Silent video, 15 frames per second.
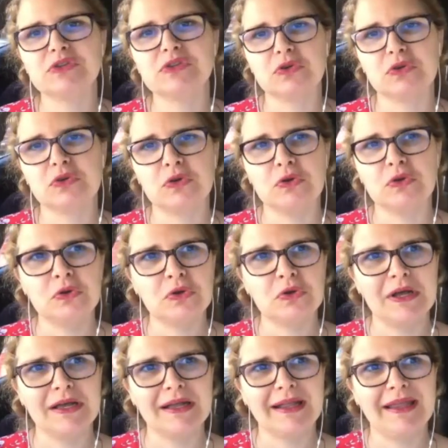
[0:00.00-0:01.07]
to
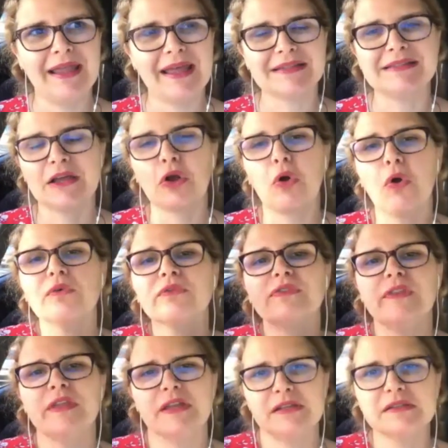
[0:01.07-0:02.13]
get the
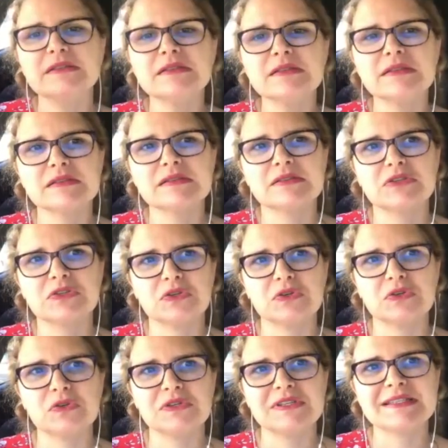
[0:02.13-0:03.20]
confidence
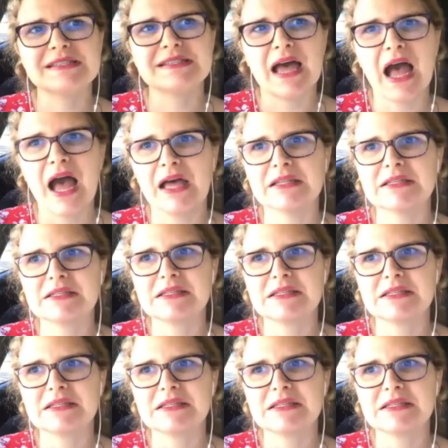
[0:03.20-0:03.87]
to start